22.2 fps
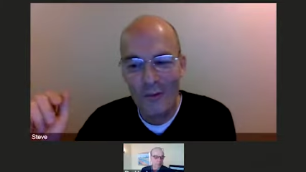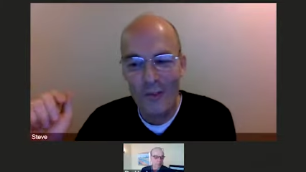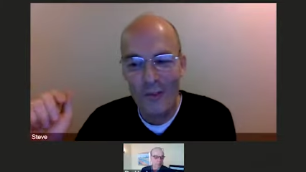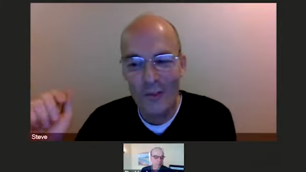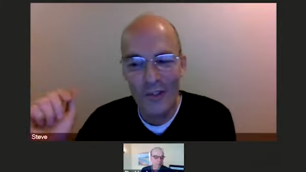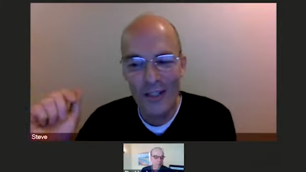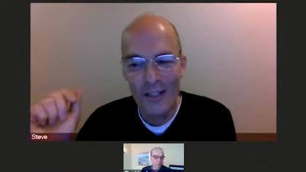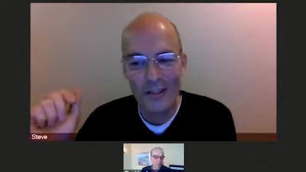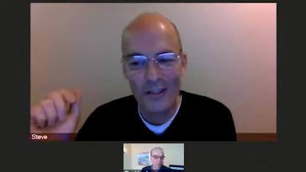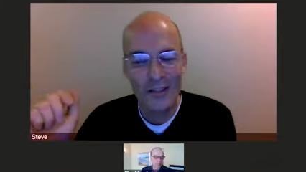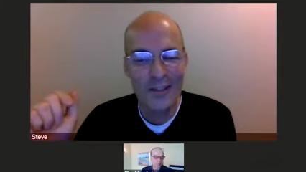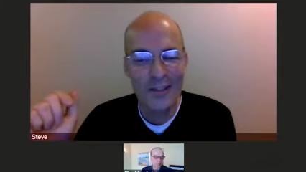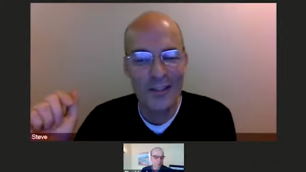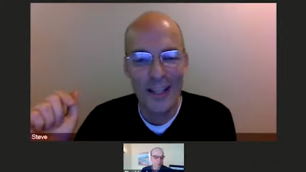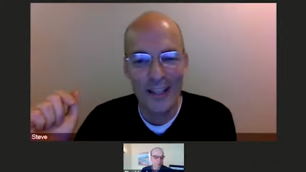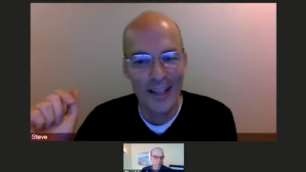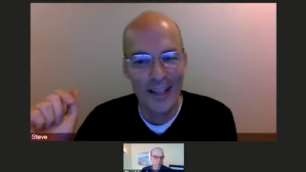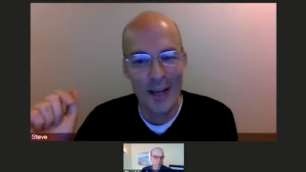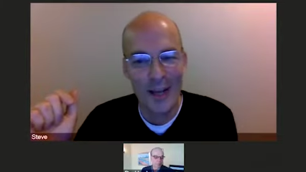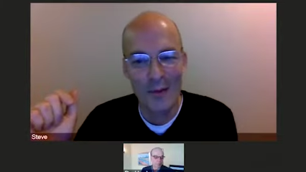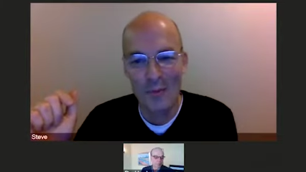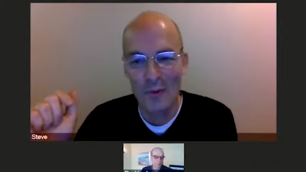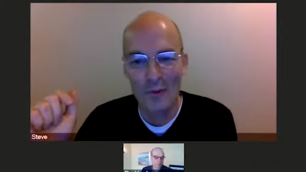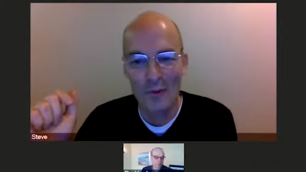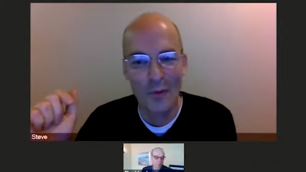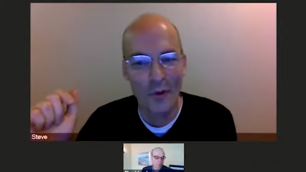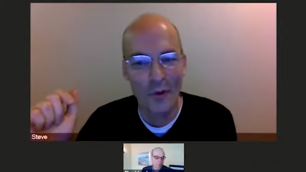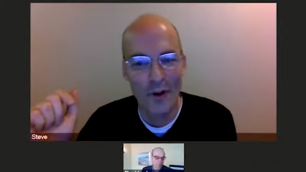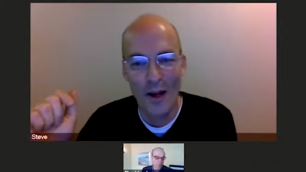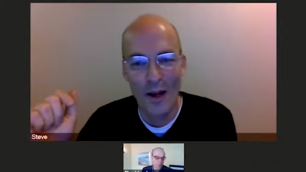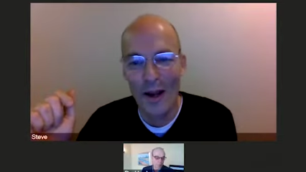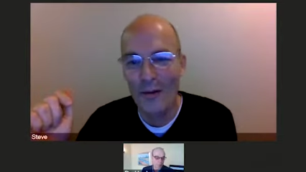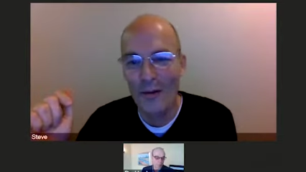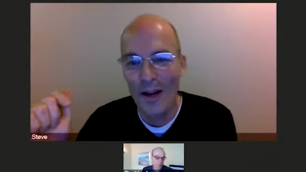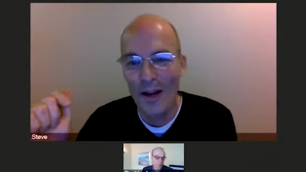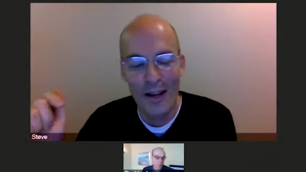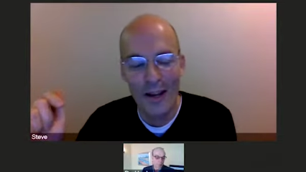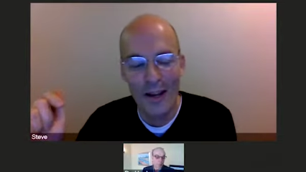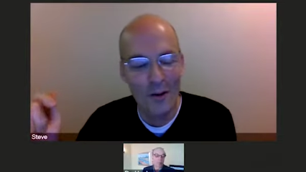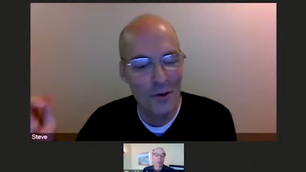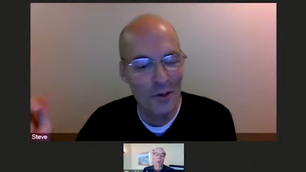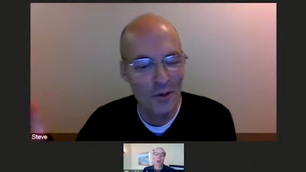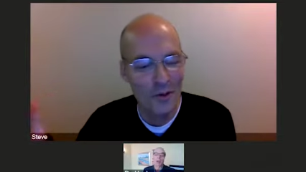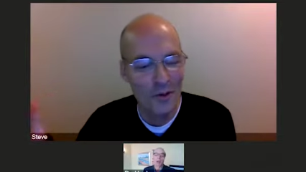conversations like that before. I,
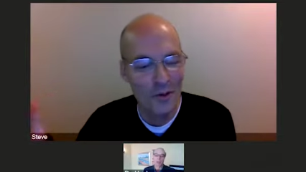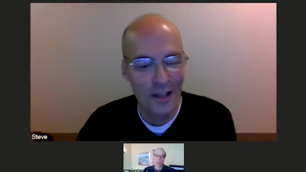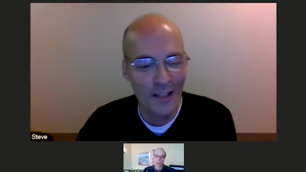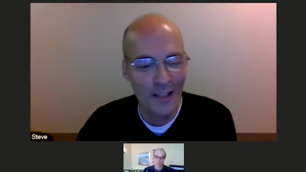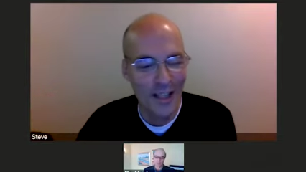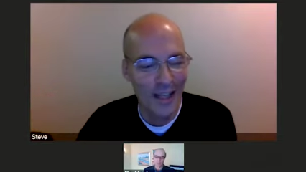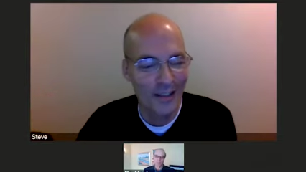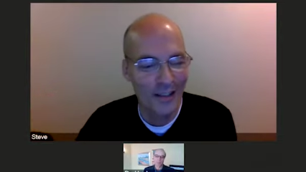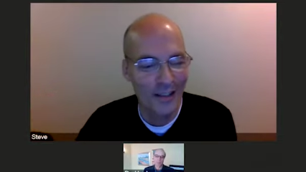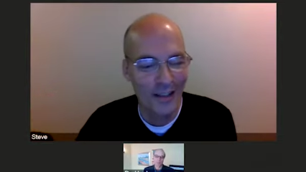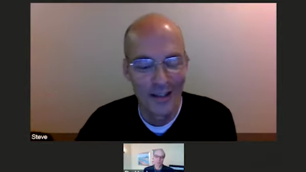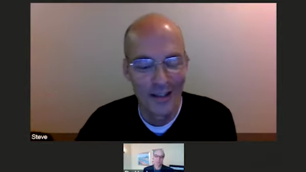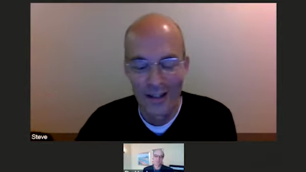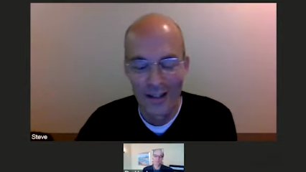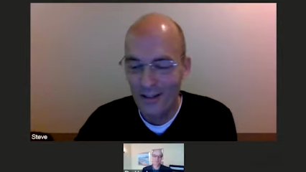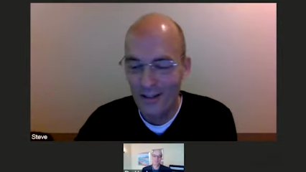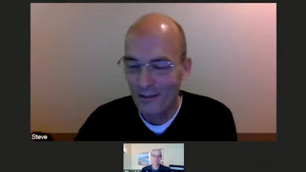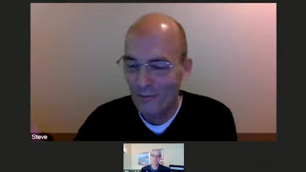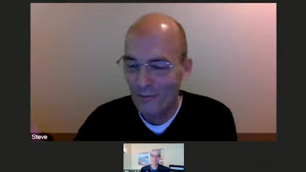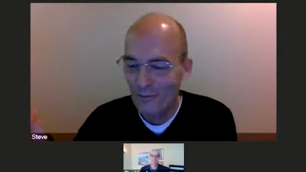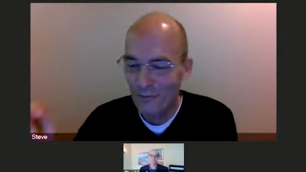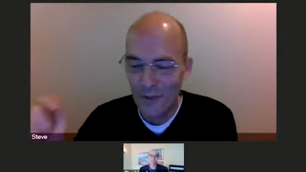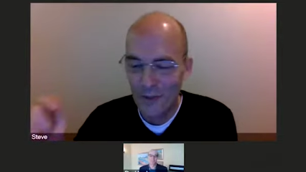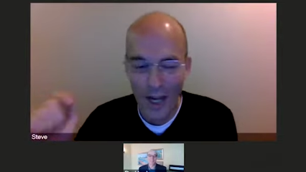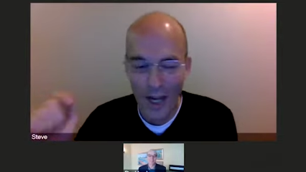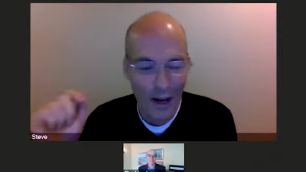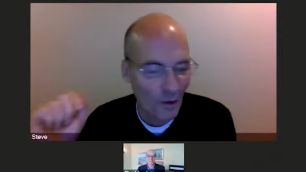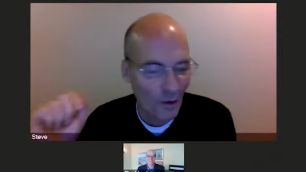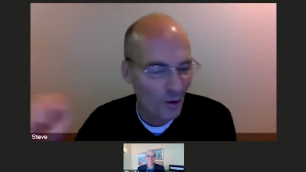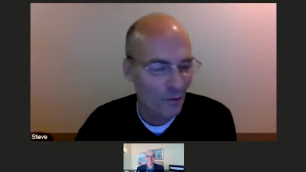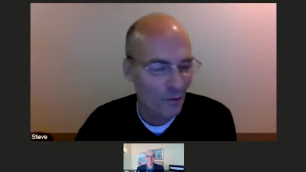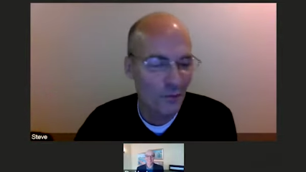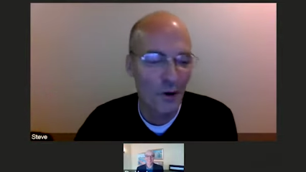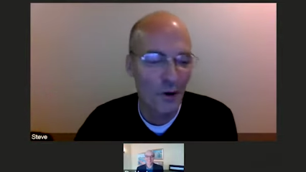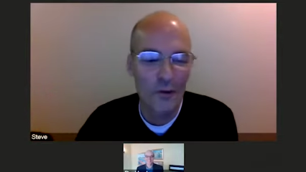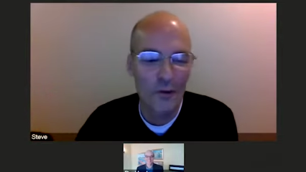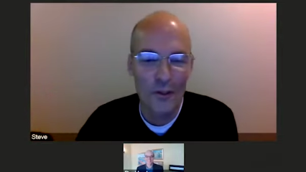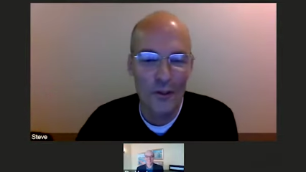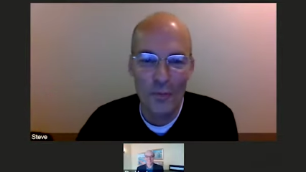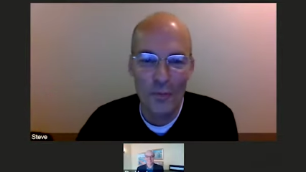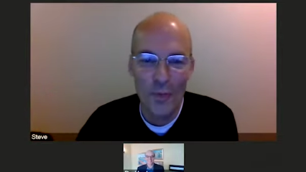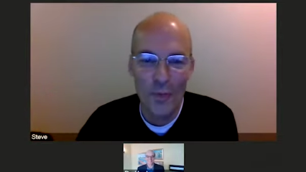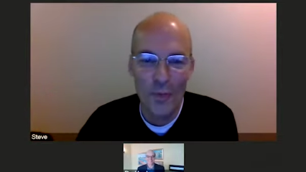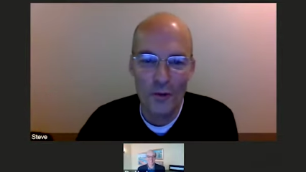I always thought you had to dial the phone
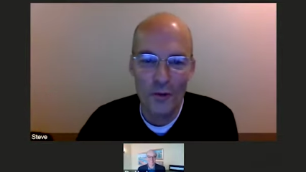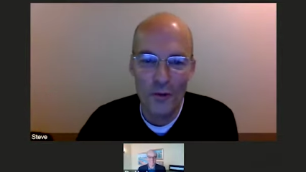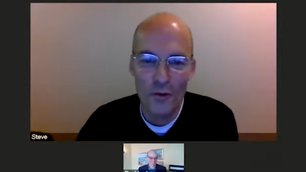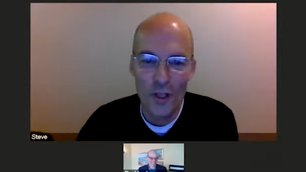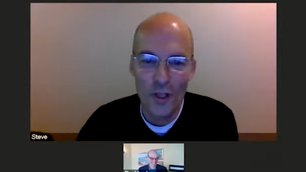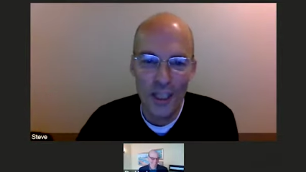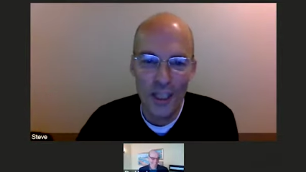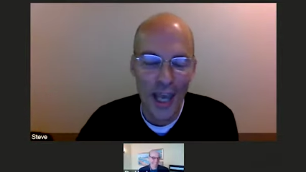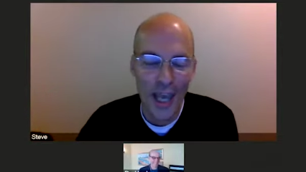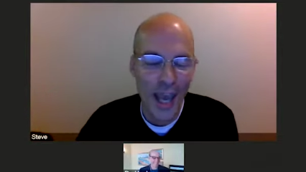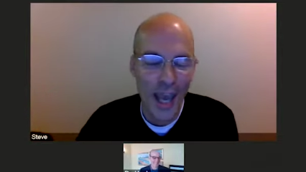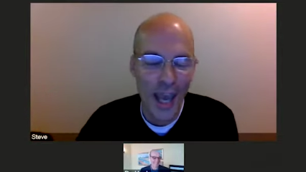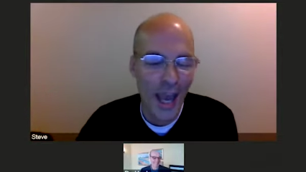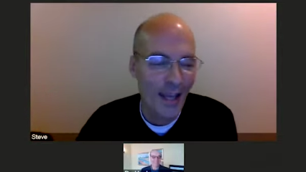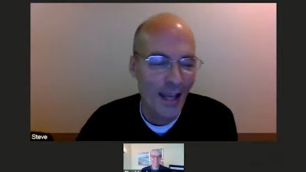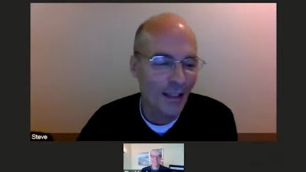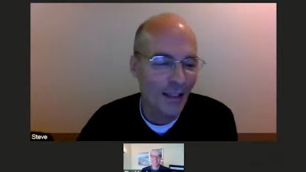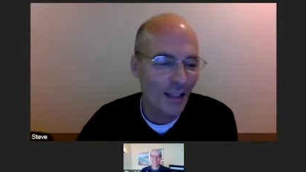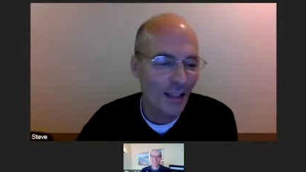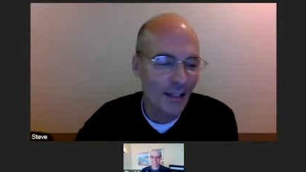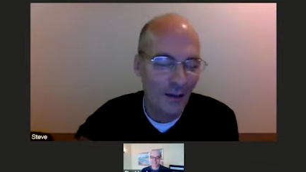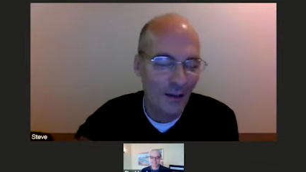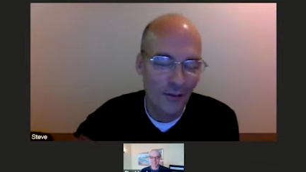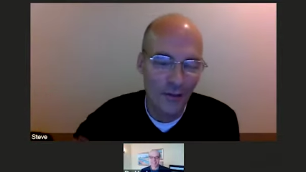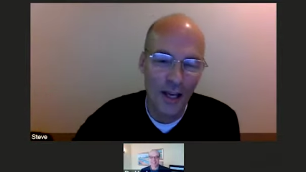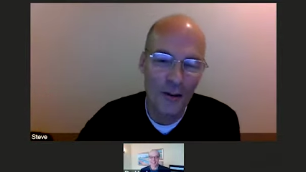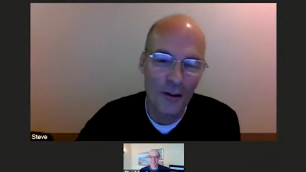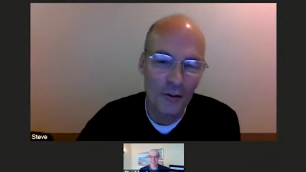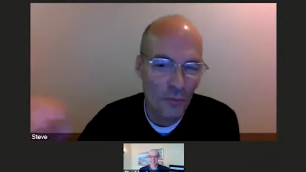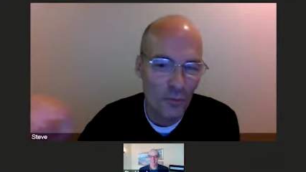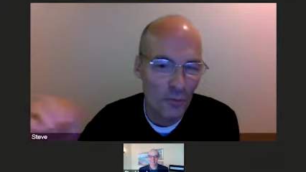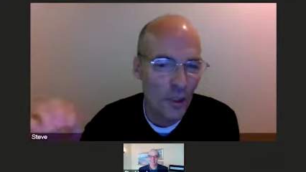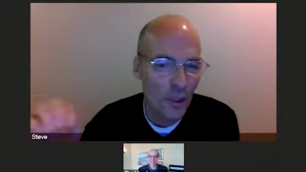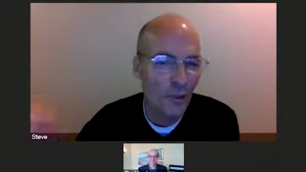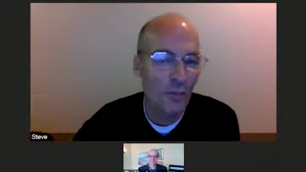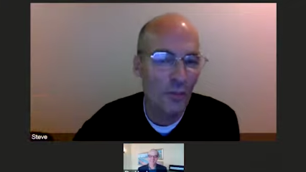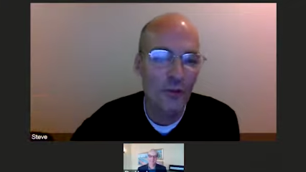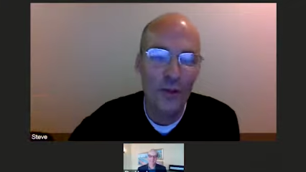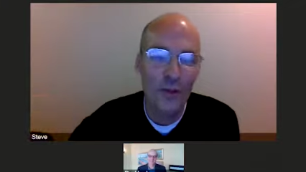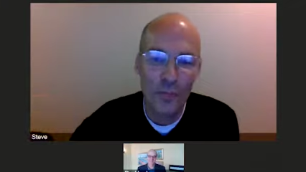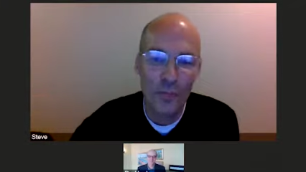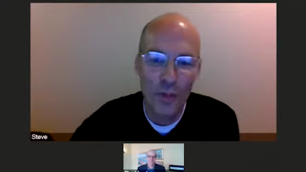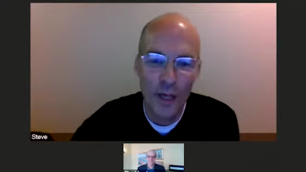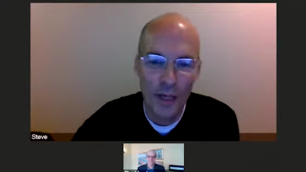as much as you can, get a thousand people
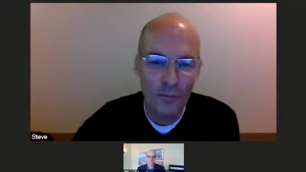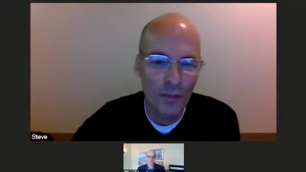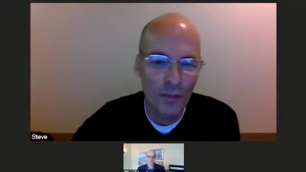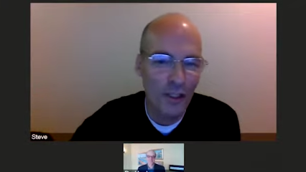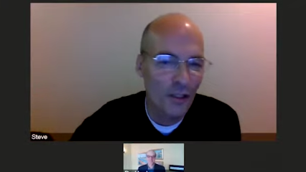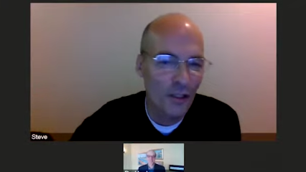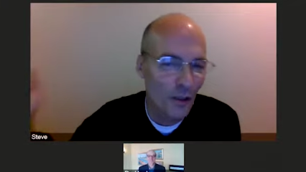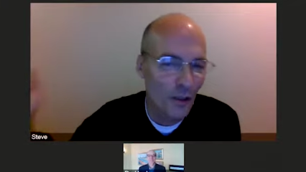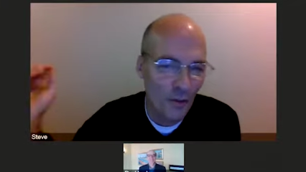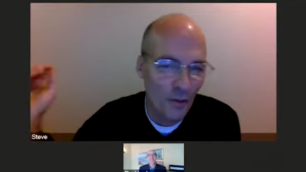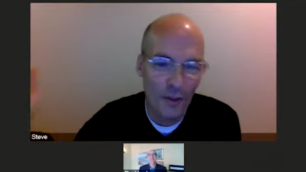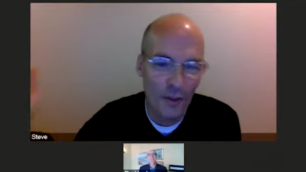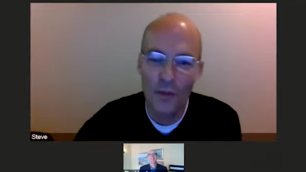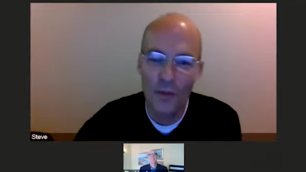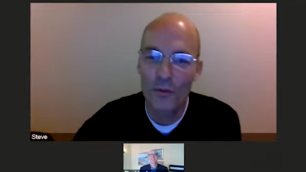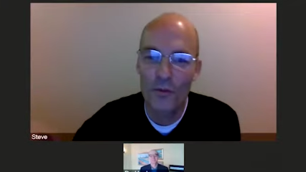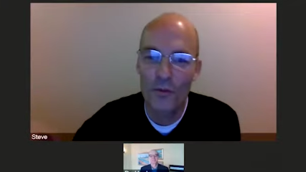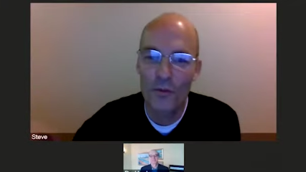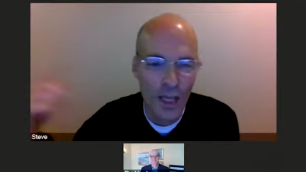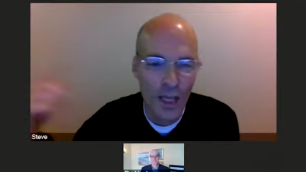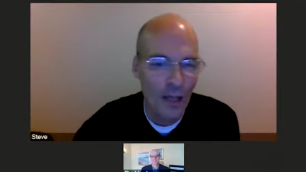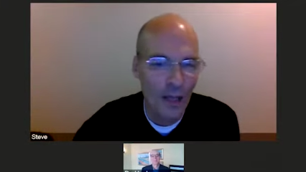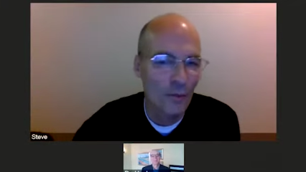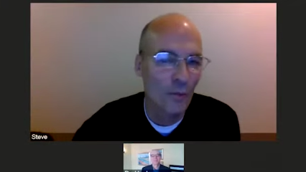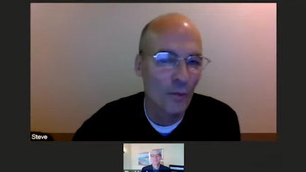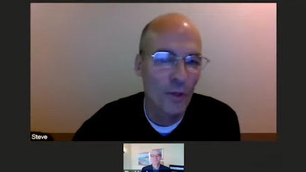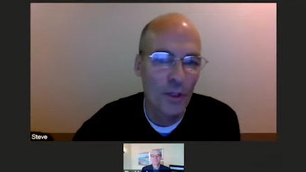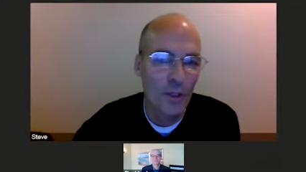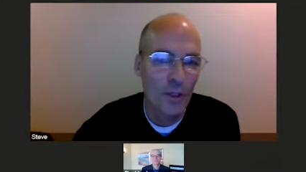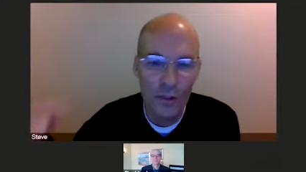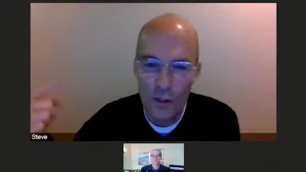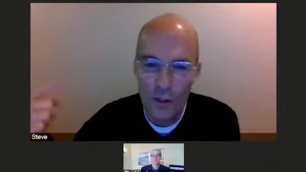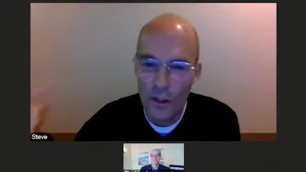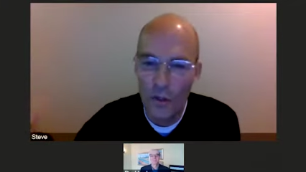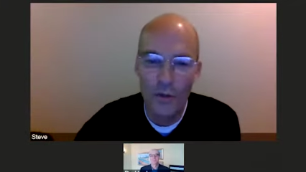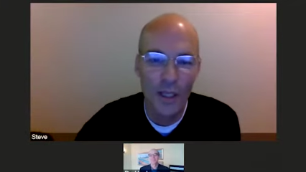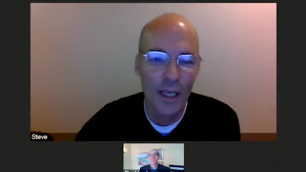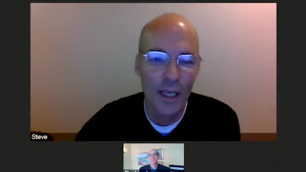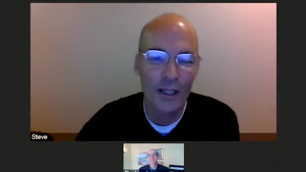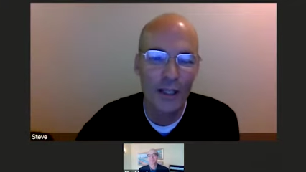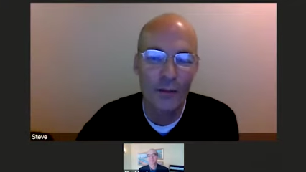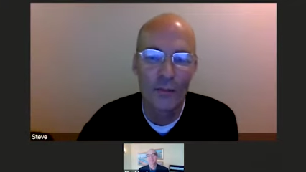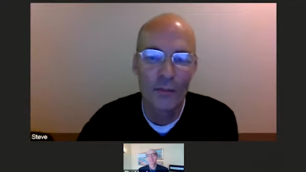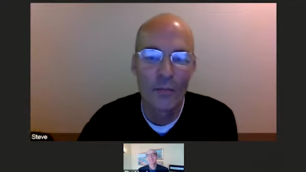in your pipeline. You know, it was that real go
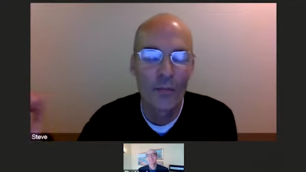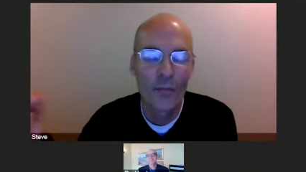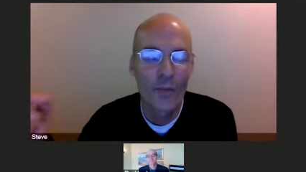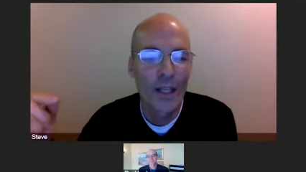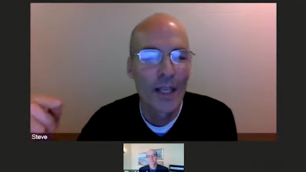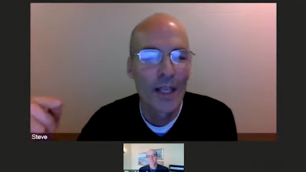get them.